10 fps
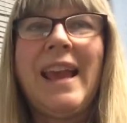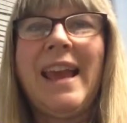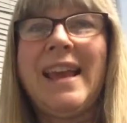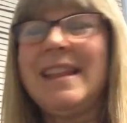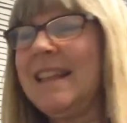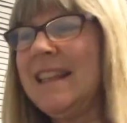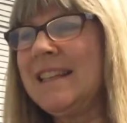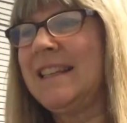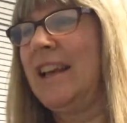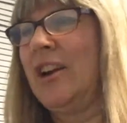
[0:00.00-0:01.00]
And
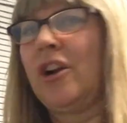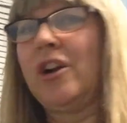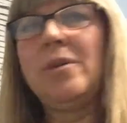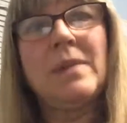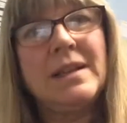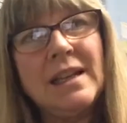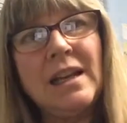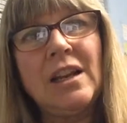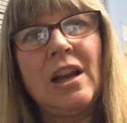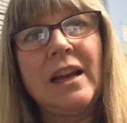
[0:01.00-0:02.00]
this year, my
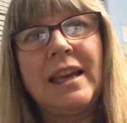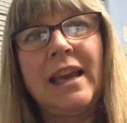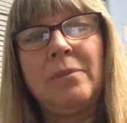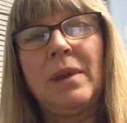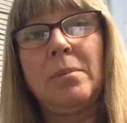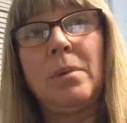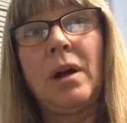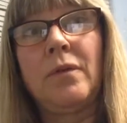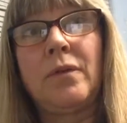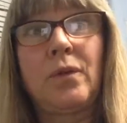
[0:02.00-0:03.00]
son-in-law gave me a
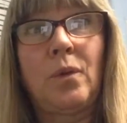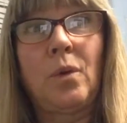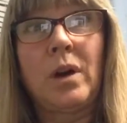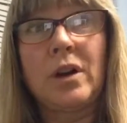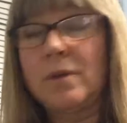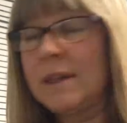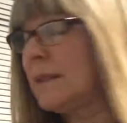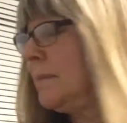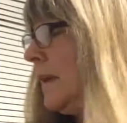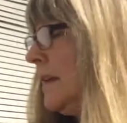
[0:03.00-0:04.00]
bulb for
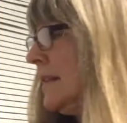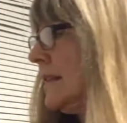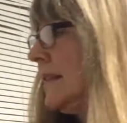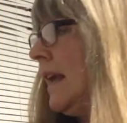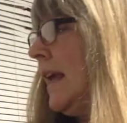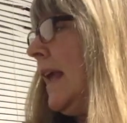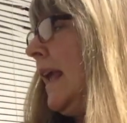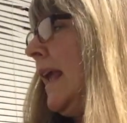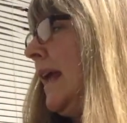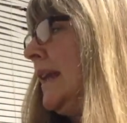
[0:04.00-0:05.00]
Christmas,
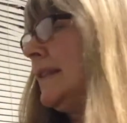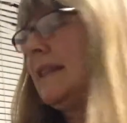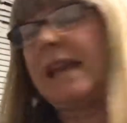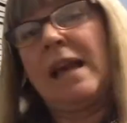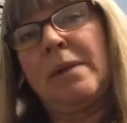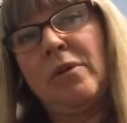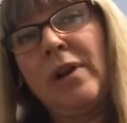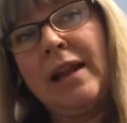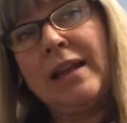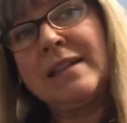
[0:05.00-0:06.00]
and it's the
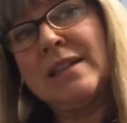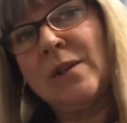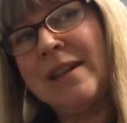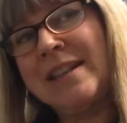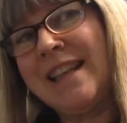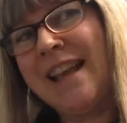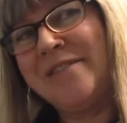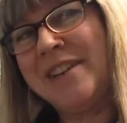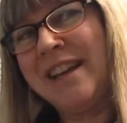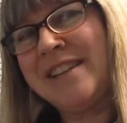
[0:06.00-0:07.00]
amaryllis. So I
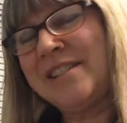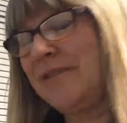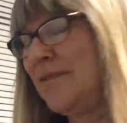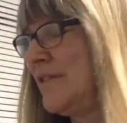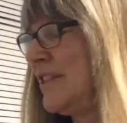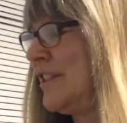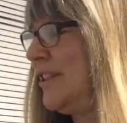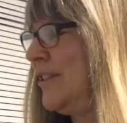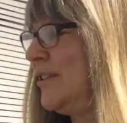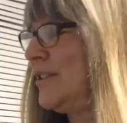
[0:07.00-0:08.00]
saved it to
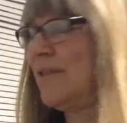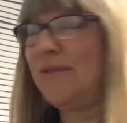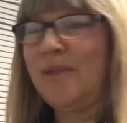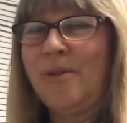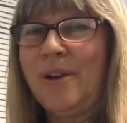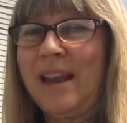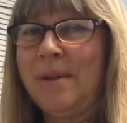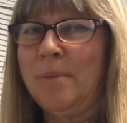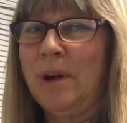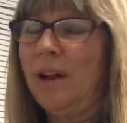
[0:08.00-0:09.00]
use for
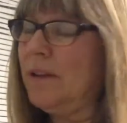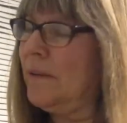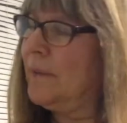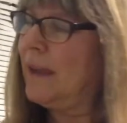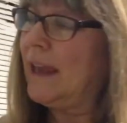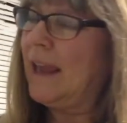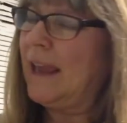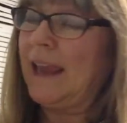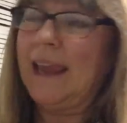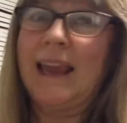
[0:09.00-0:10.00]
Imbolc.
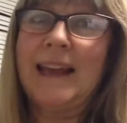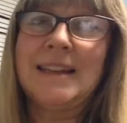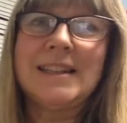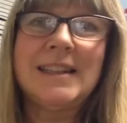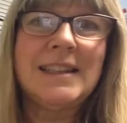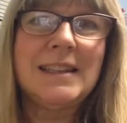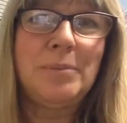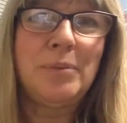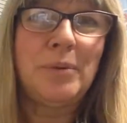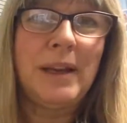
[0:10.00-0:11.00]
And isn't this a
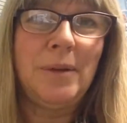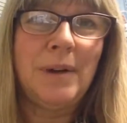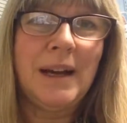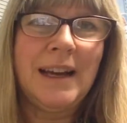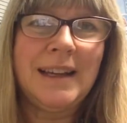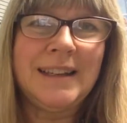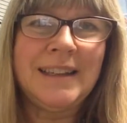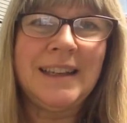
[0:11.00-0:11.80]
pretty one?